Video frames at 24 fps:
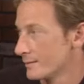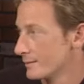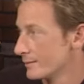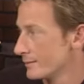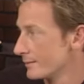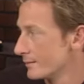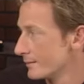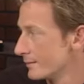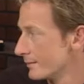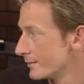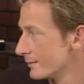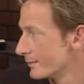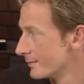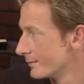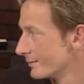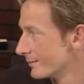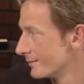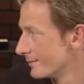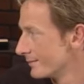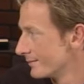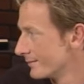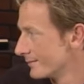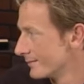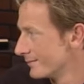
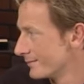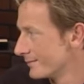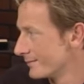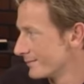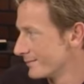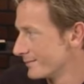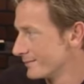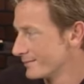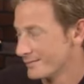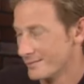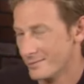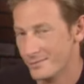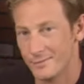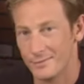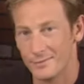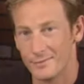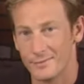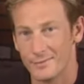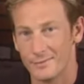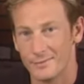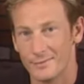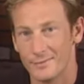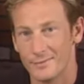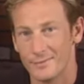
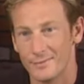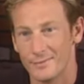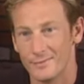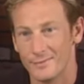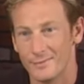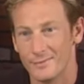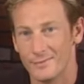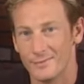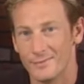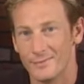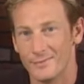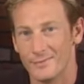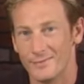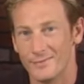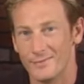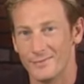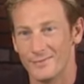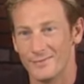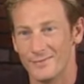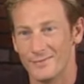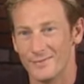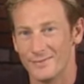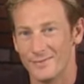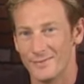
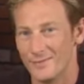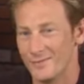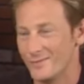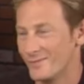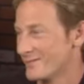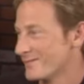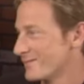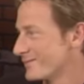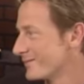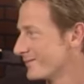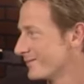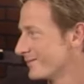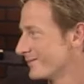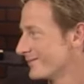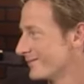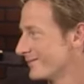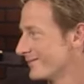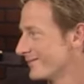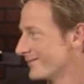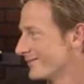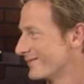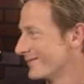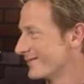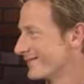
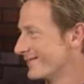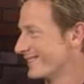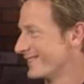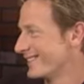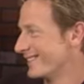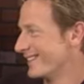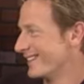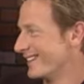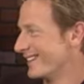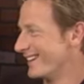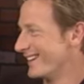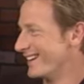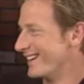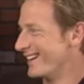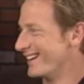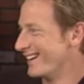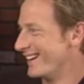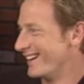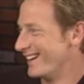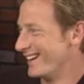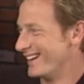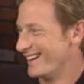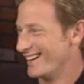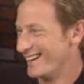
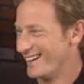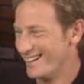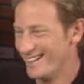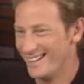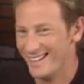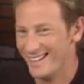(not speaking)